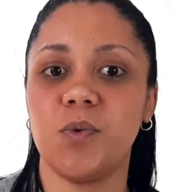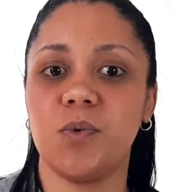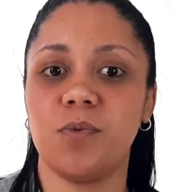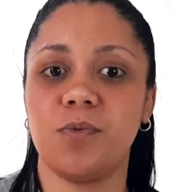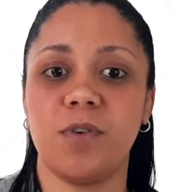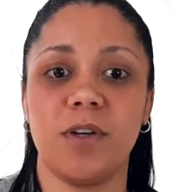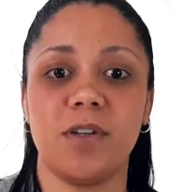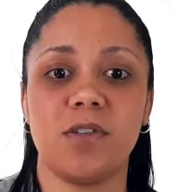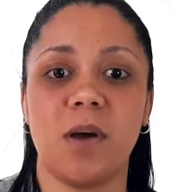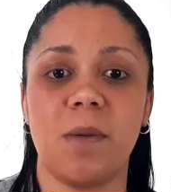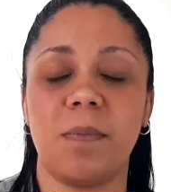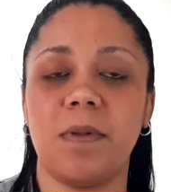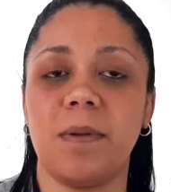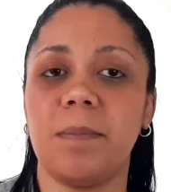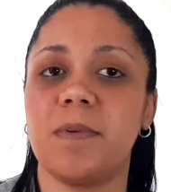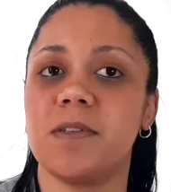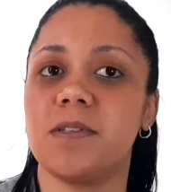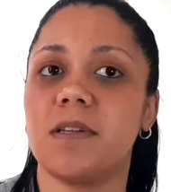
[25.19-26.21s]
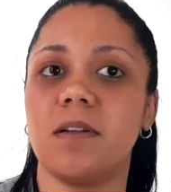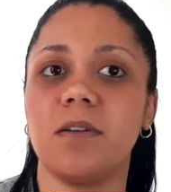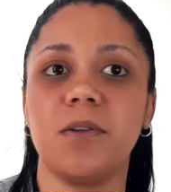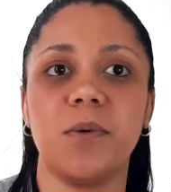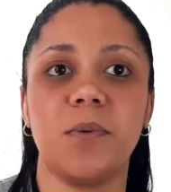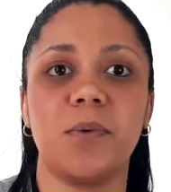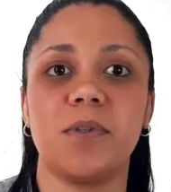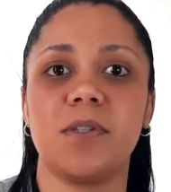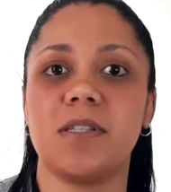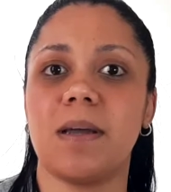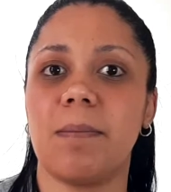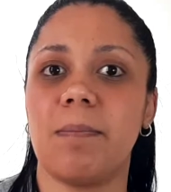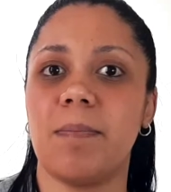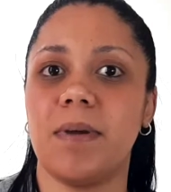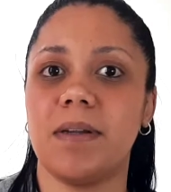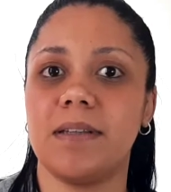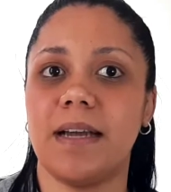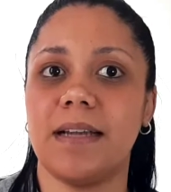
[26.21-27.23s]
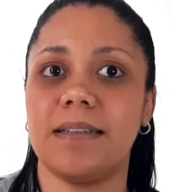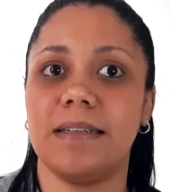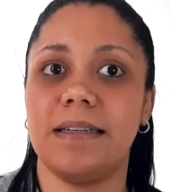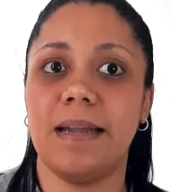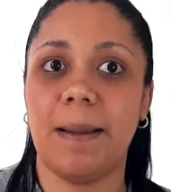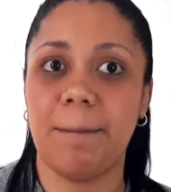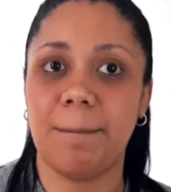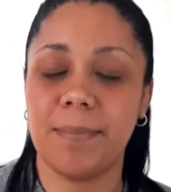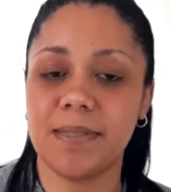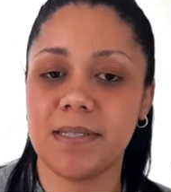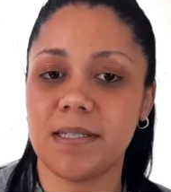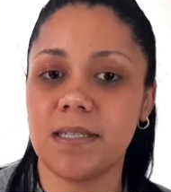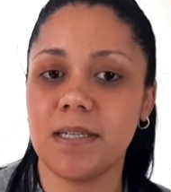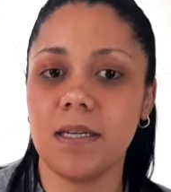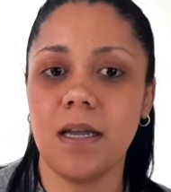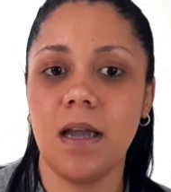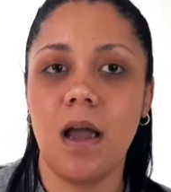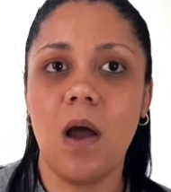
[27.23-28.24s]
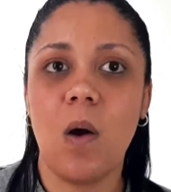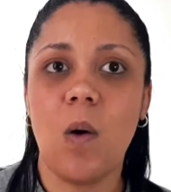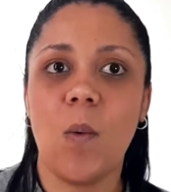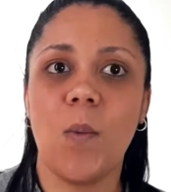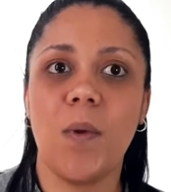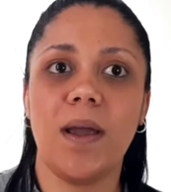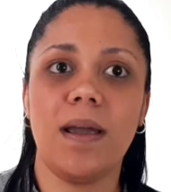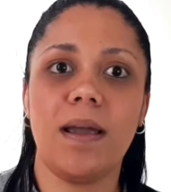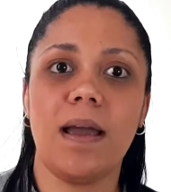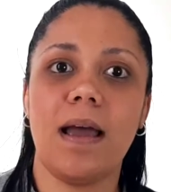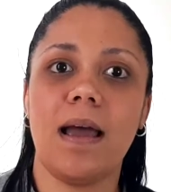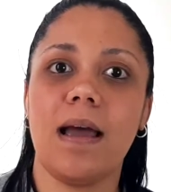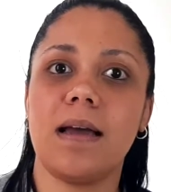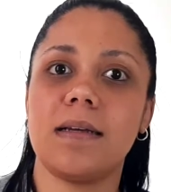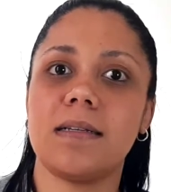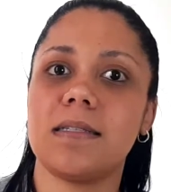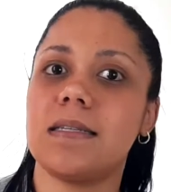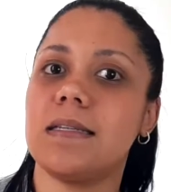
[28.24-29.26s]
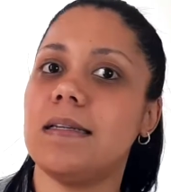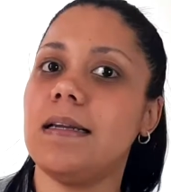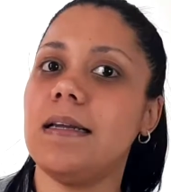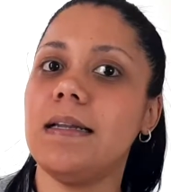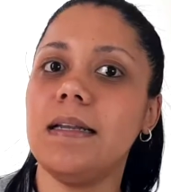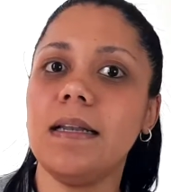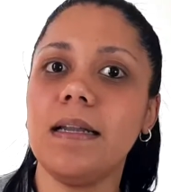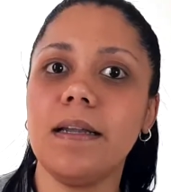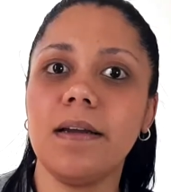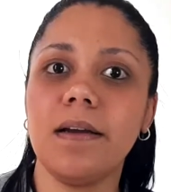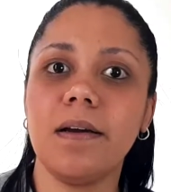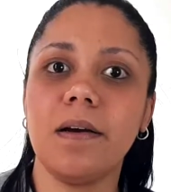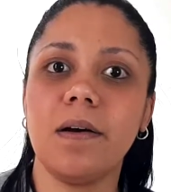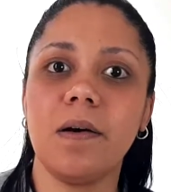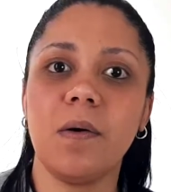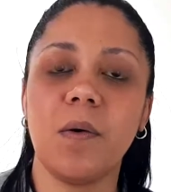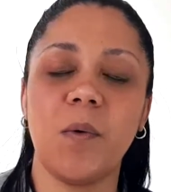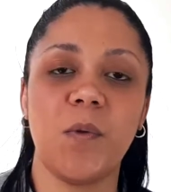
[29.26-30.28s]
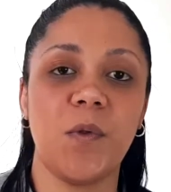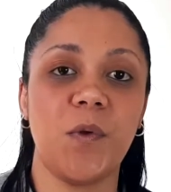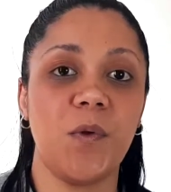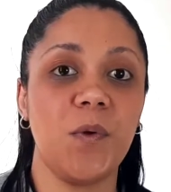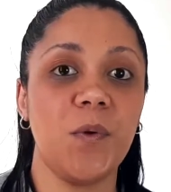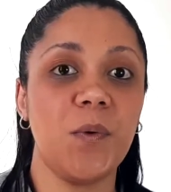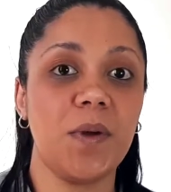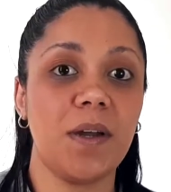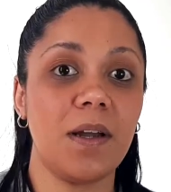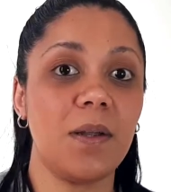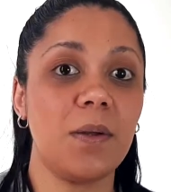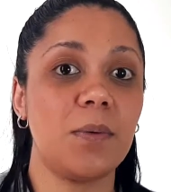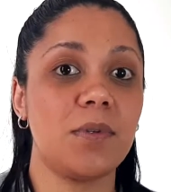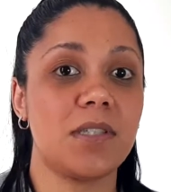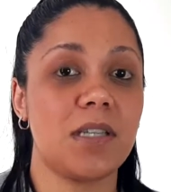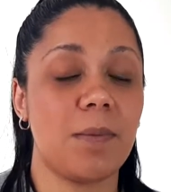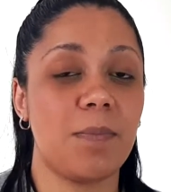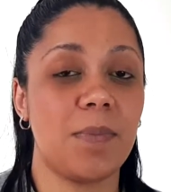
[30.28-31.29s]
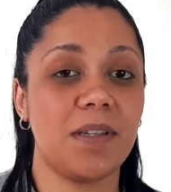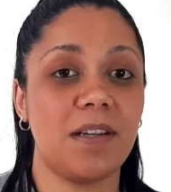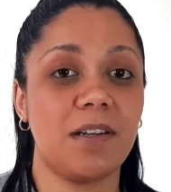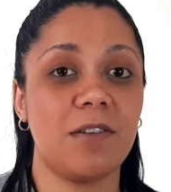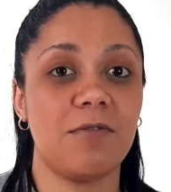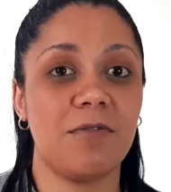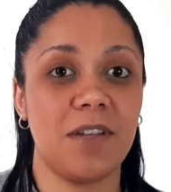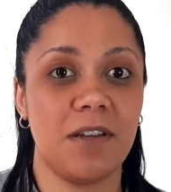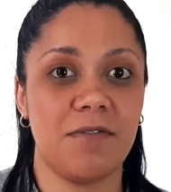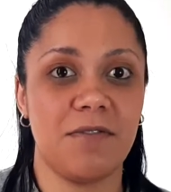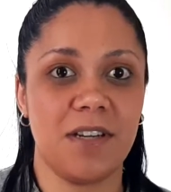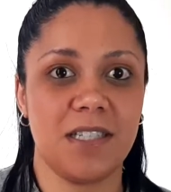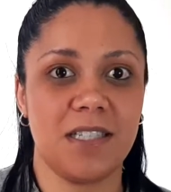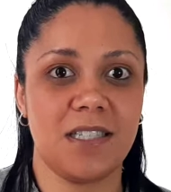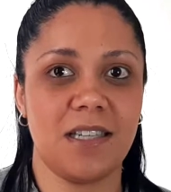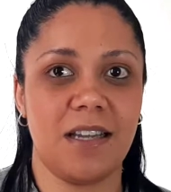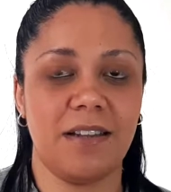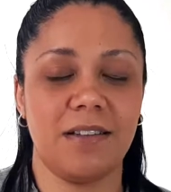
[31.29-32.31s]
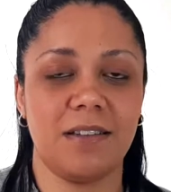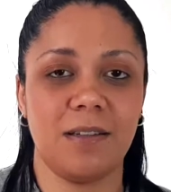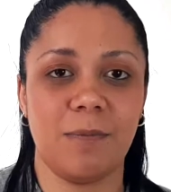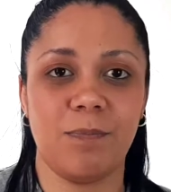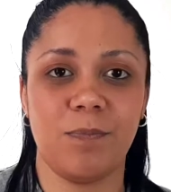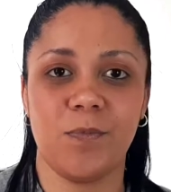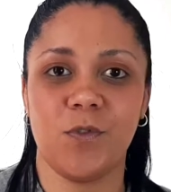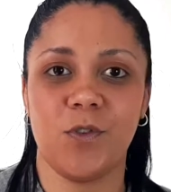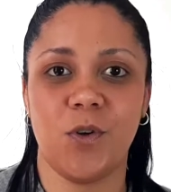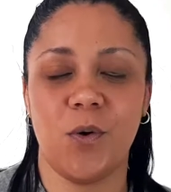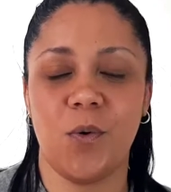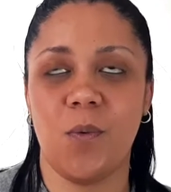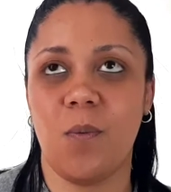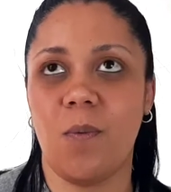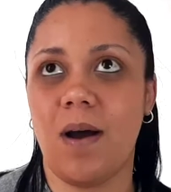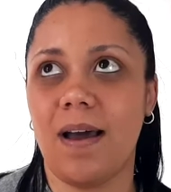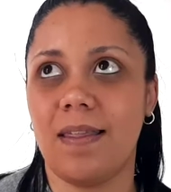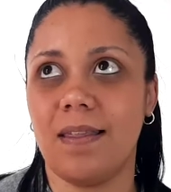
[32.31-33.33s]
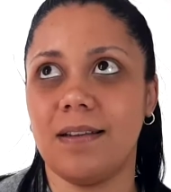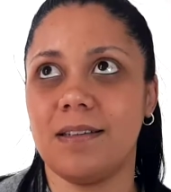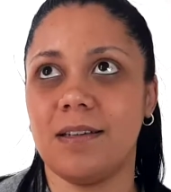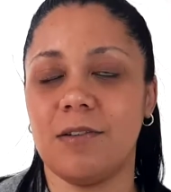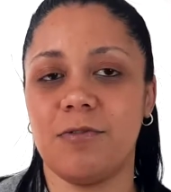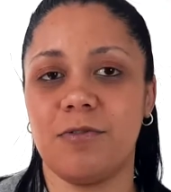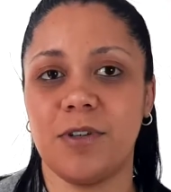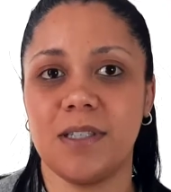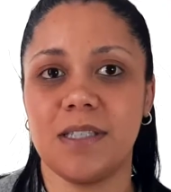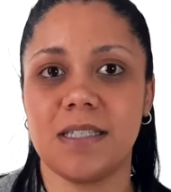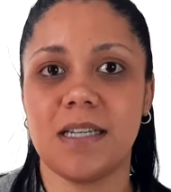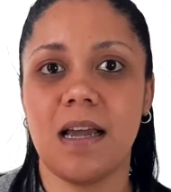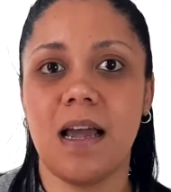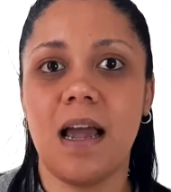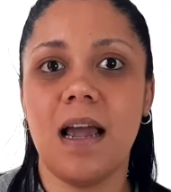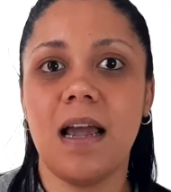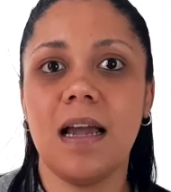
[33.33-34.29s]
for example, in Brazil, you would submit at an embassy, whereas in India or the UK, you would submit at a VFS center. So why the difference?